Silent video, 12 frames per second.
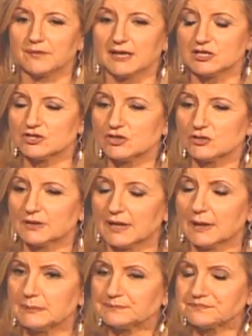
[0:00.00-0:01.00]
issued
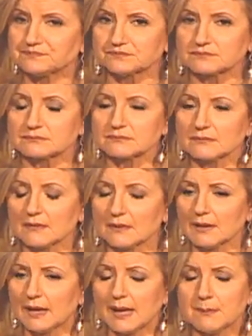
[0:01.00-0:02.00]

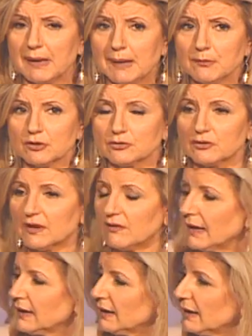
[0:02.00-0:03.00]
a memo to their
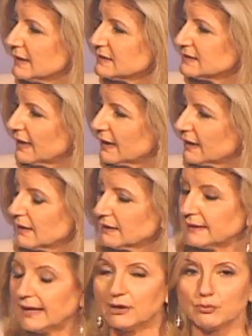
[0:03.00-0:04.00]
analysts saying,
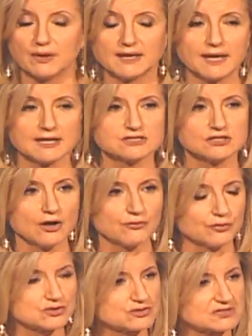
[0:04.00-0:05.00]
take weekends
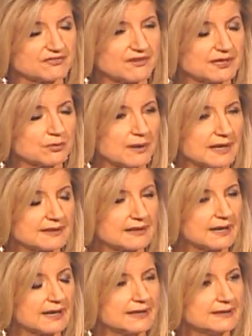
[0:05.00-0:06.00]
off, which was a very
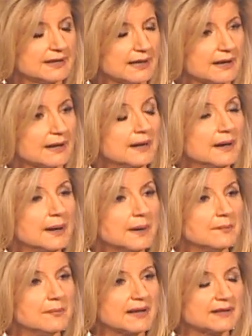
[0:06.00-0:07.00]
radical idea.
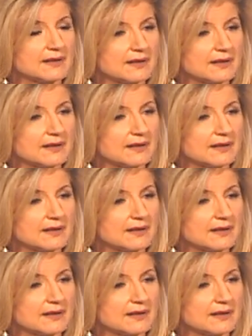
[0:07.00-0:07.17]
But